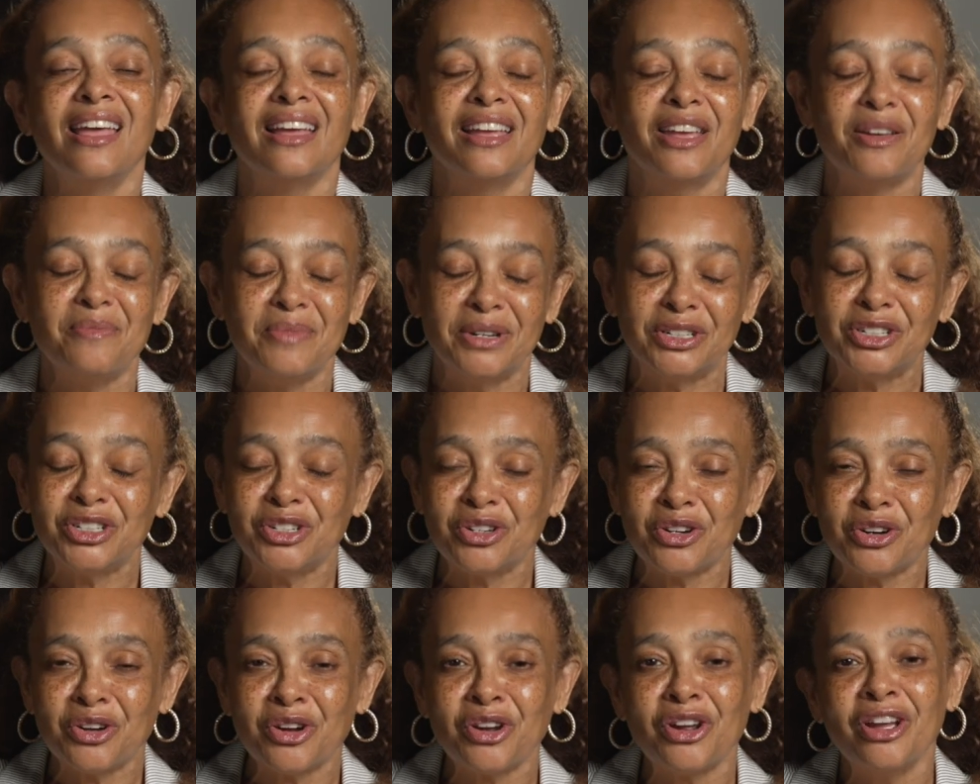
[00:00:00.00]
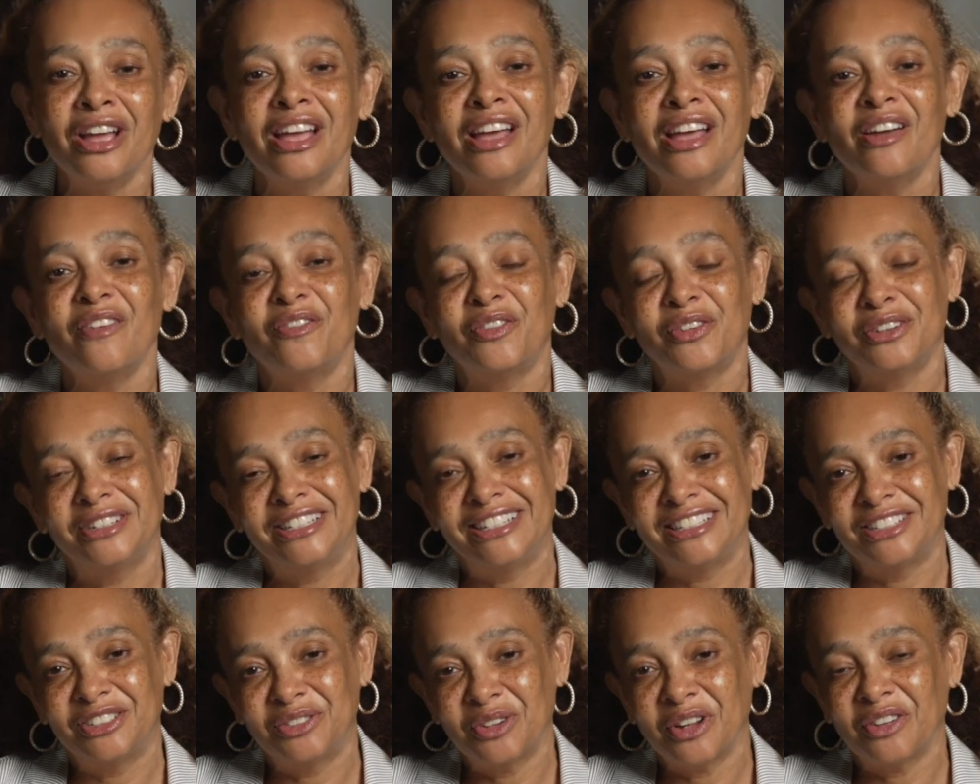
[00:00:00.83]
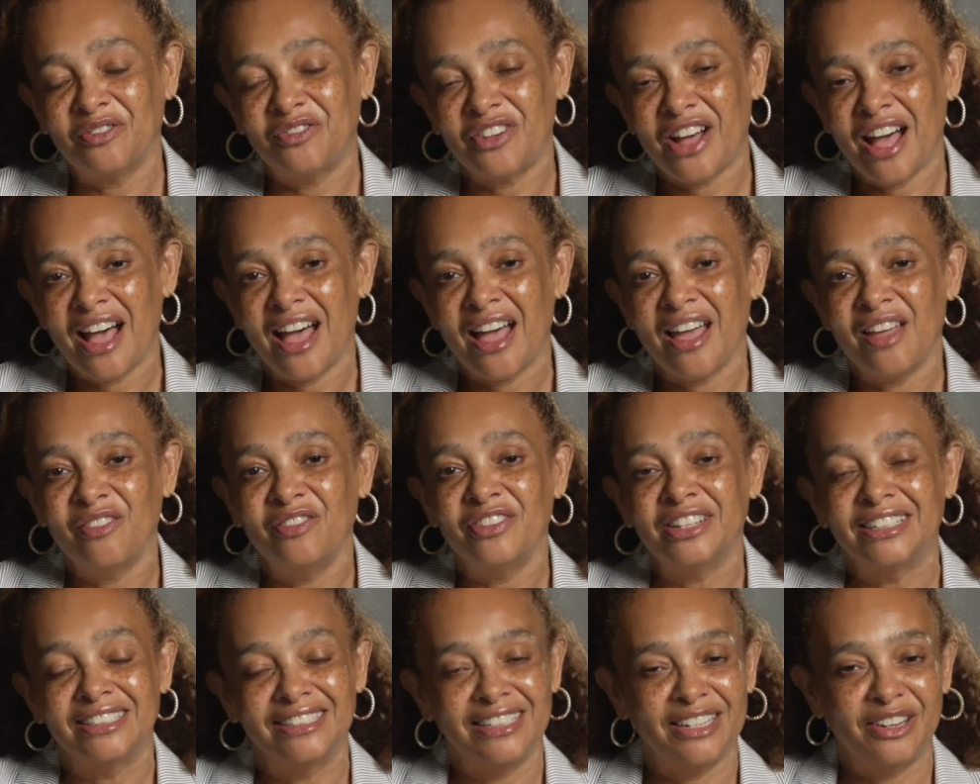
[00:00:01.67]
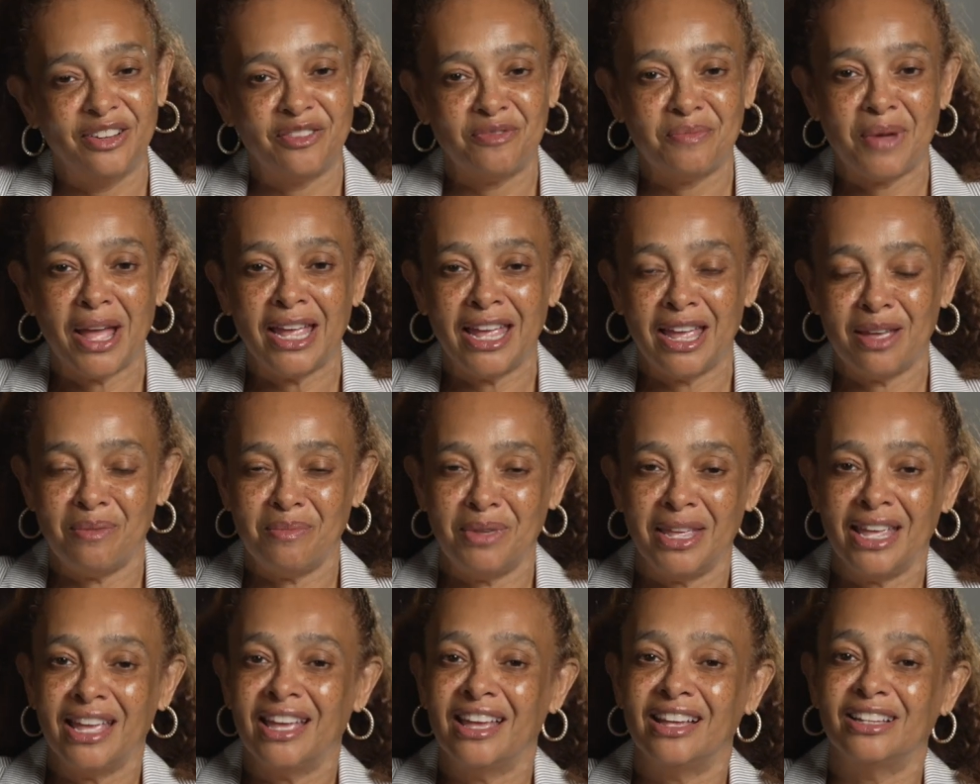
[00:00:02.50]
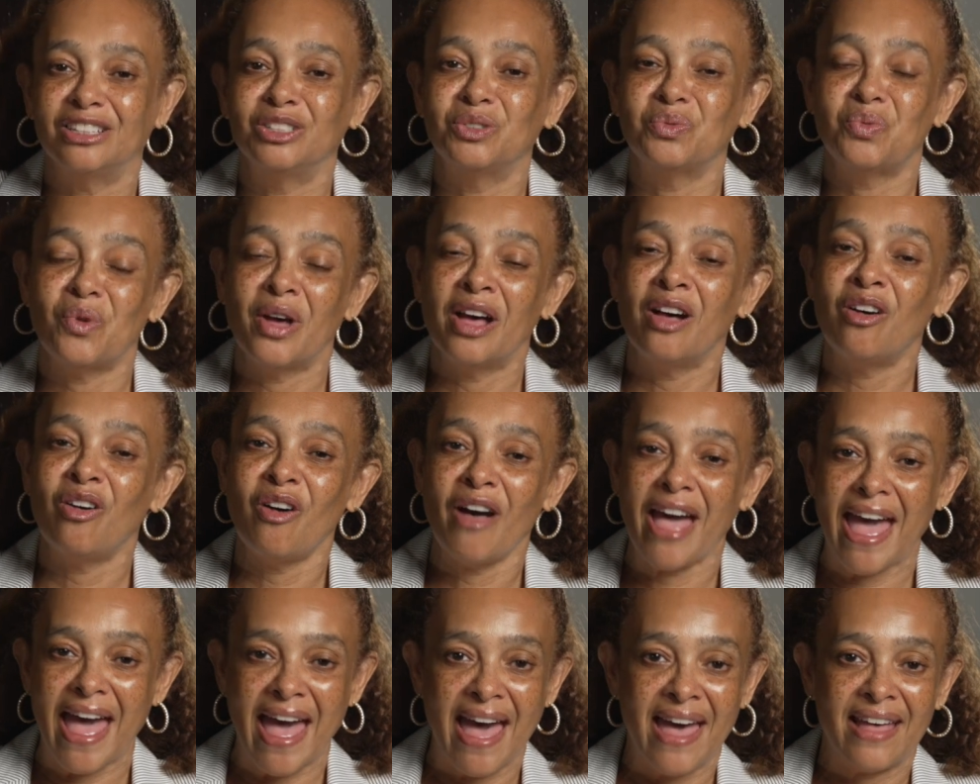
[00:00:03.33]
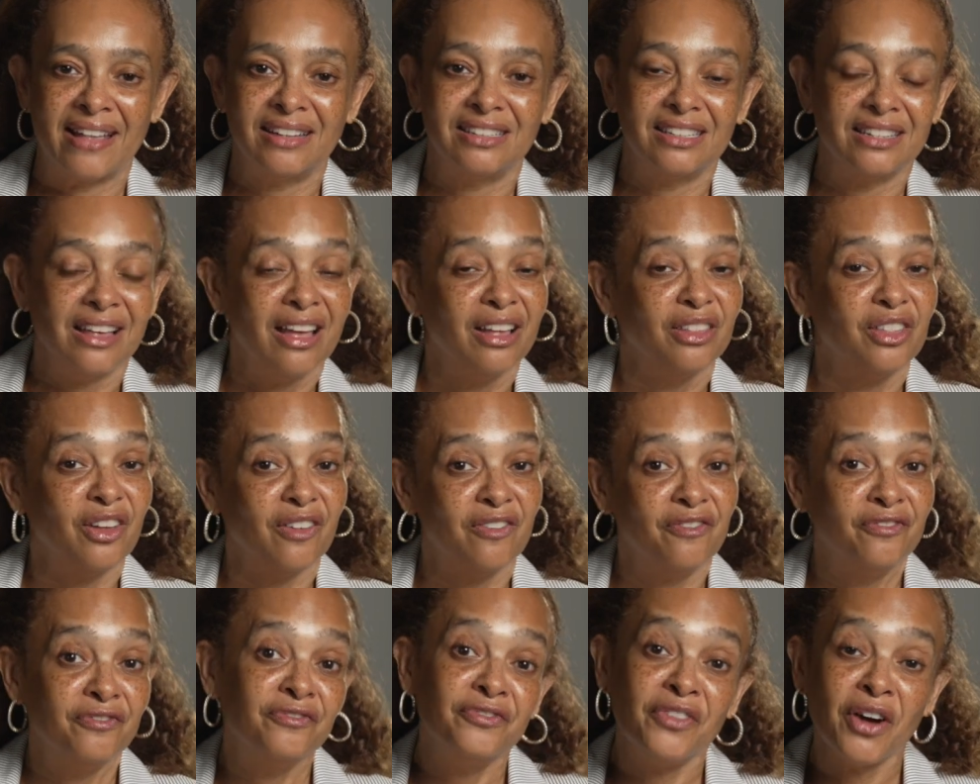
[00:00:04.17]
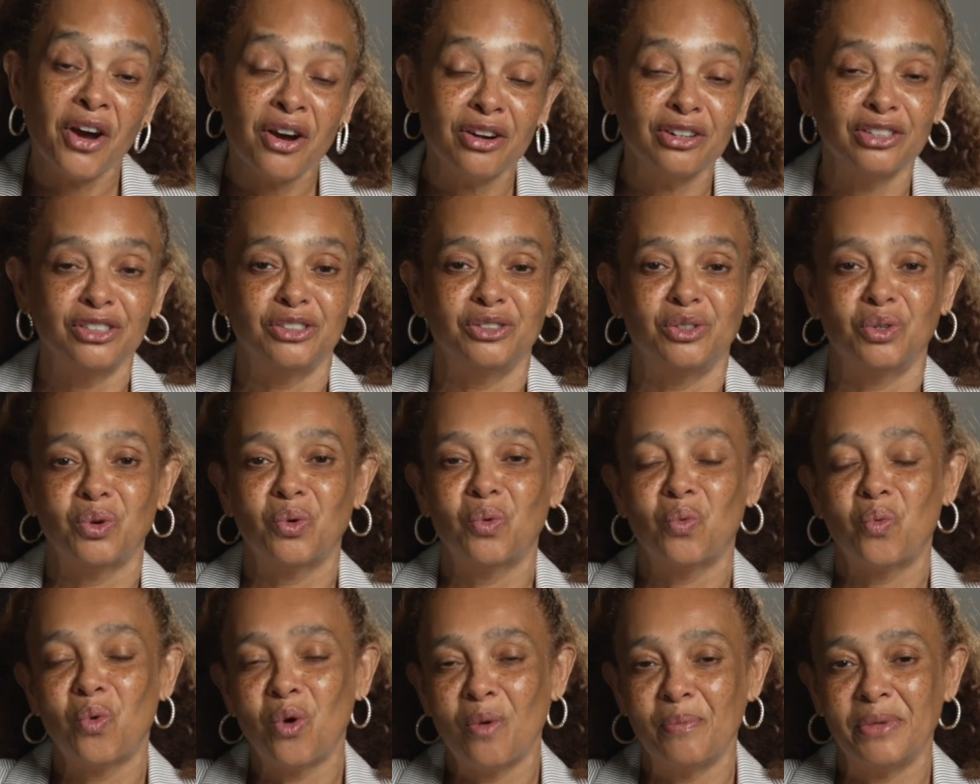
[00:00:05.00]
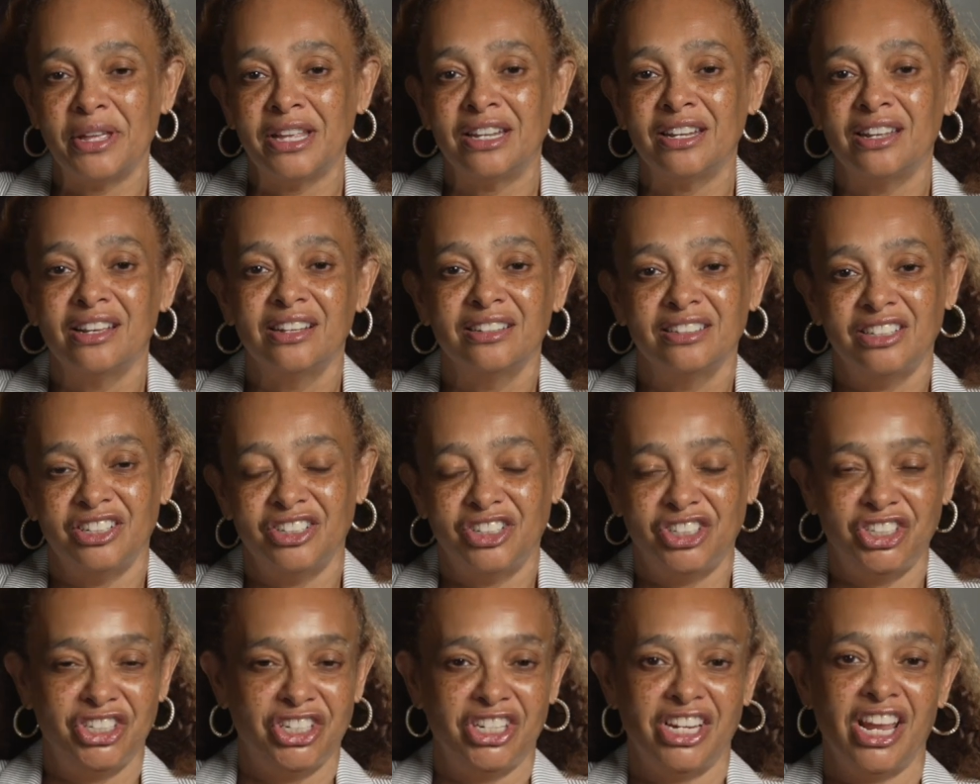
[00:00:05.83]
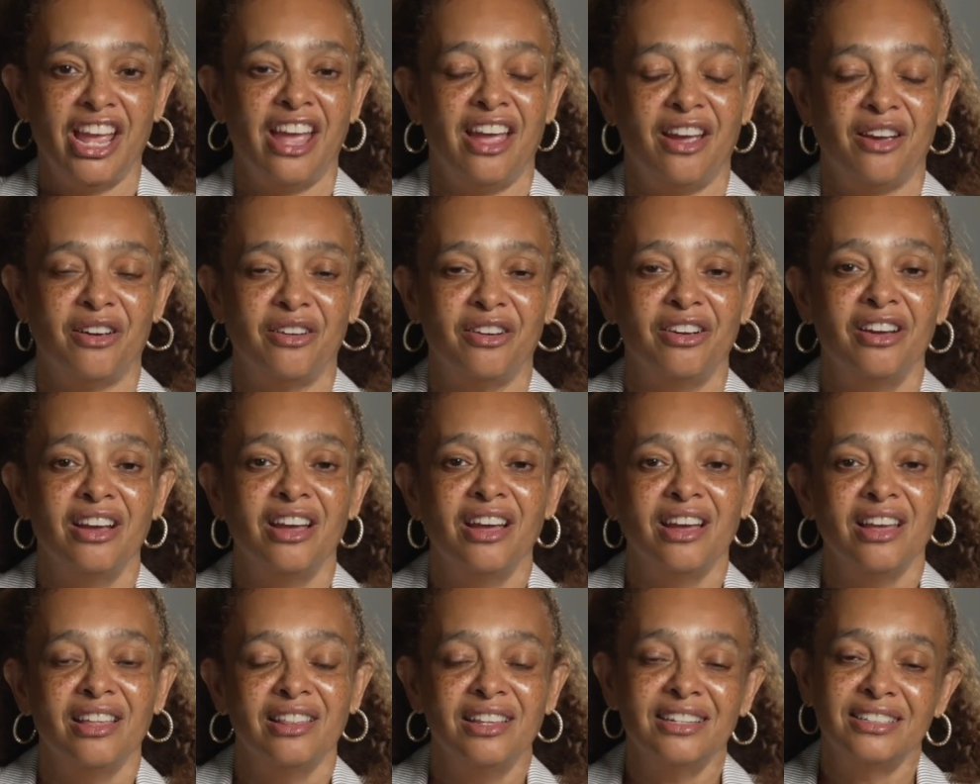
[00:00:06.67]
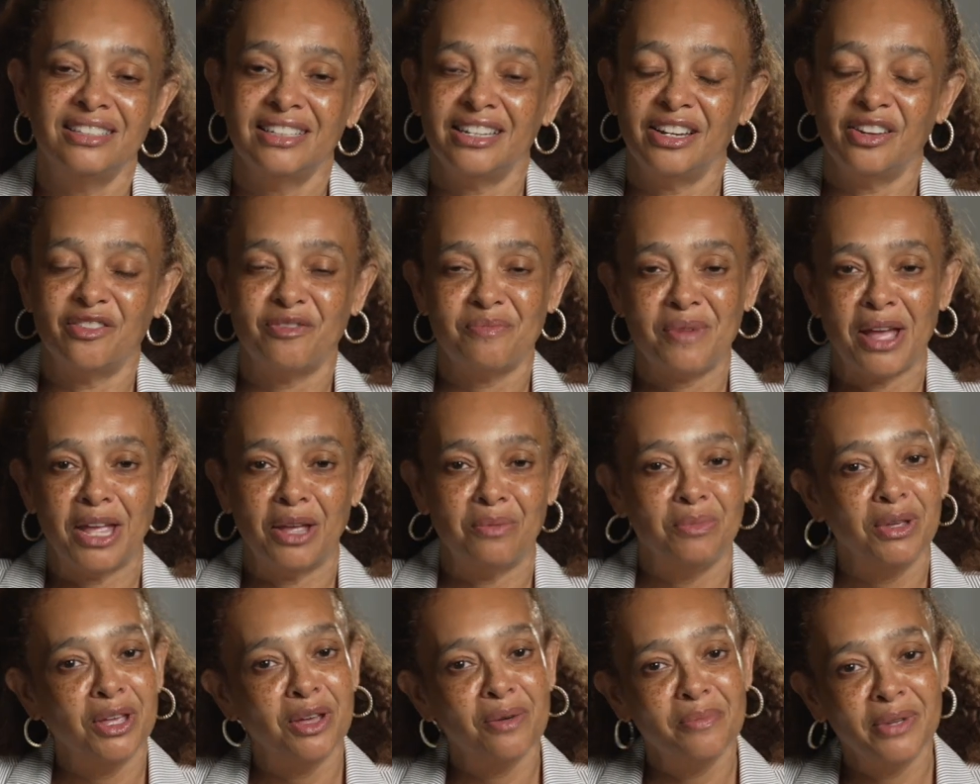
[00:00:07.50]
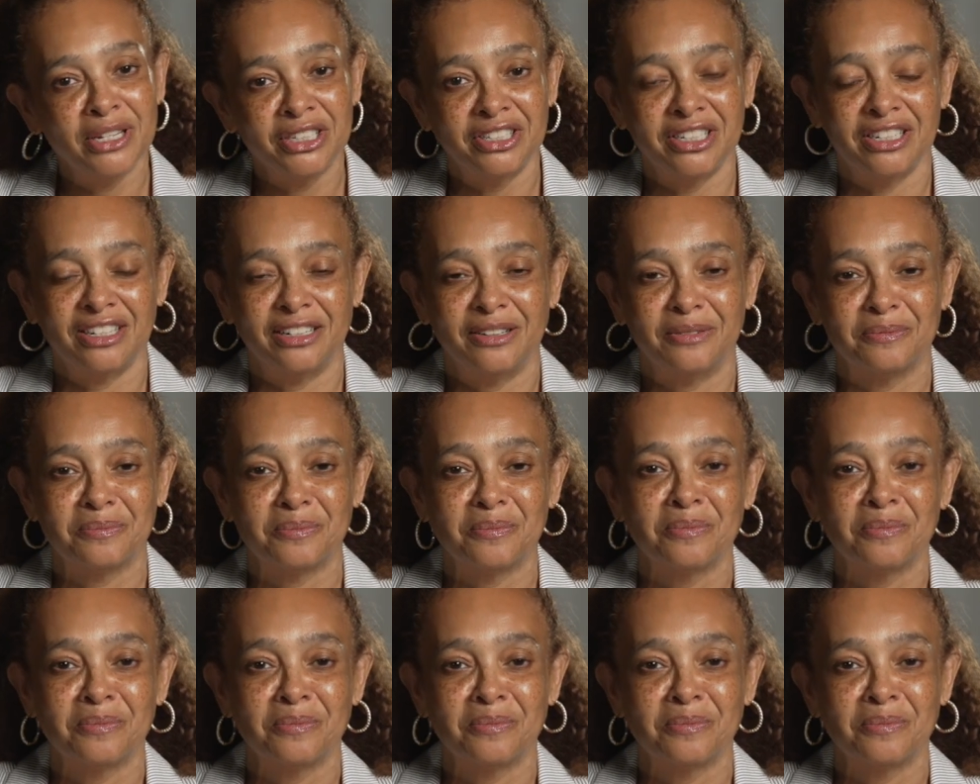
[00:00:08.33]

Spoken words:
Commissioner for District 5, City of Miami, as well as the first woman to chair the City of Miami Commission.